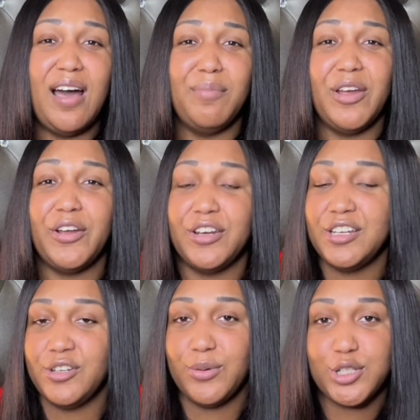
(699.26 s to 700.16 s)
They're going
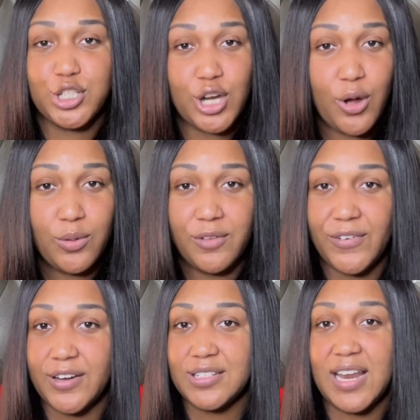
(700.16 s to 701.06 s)
to do a show the
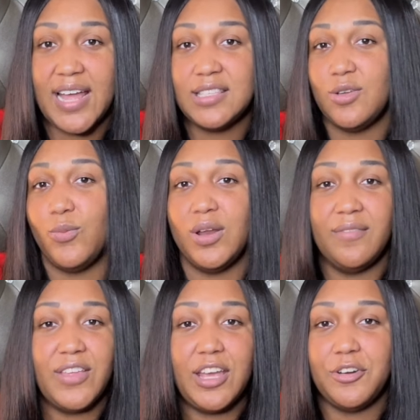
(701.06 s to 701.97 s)
first night. So one
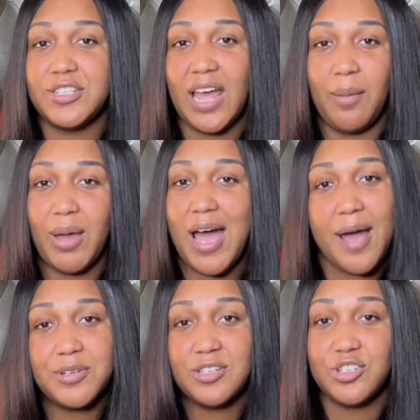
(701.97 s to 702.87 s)
of the entertainment
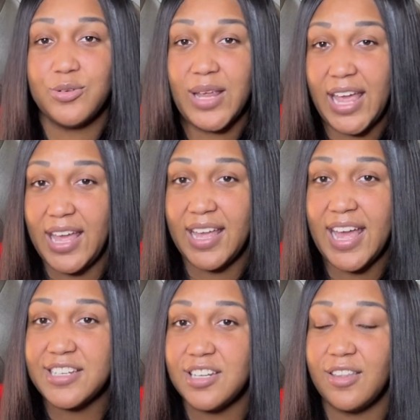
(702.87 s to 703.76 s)
options, you can
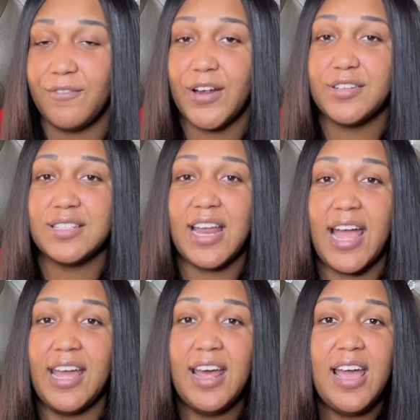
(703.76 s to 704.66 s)
catch it the first
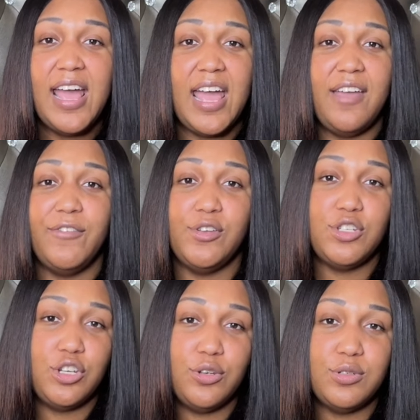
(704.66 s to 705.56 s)
night if you
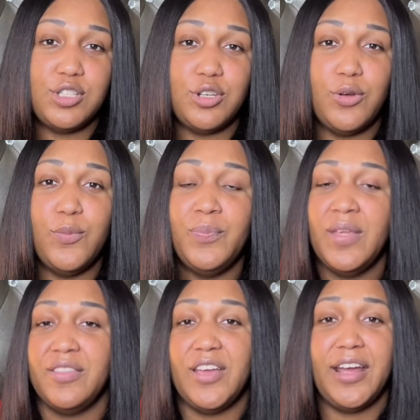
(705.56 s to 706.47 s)
choose to.
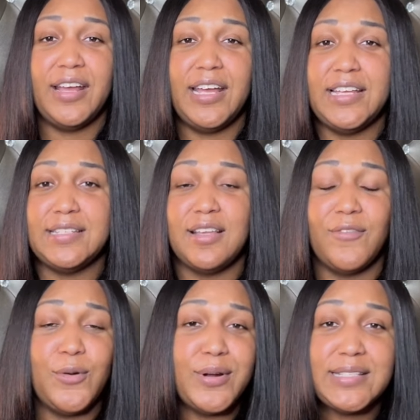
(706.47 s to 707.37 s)
There is,
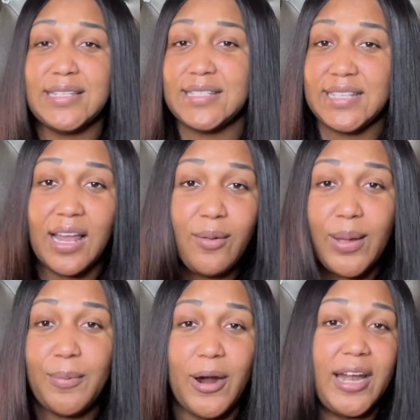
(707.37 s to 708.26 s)
of course, the
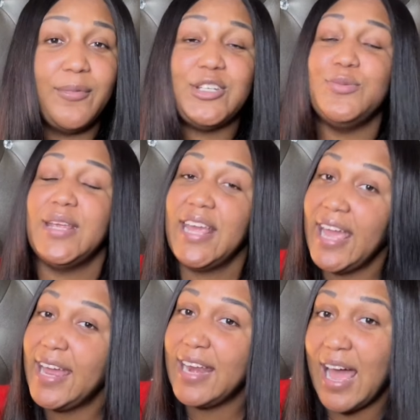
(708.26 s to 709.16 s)
sailaway party, which you
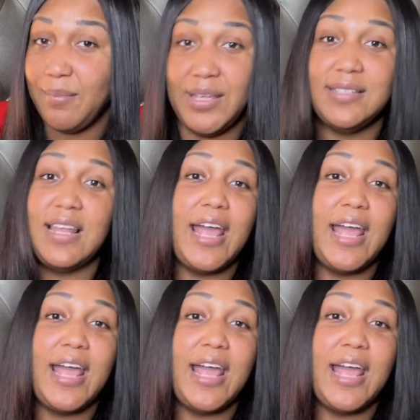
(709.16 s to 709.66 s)
cannot miss.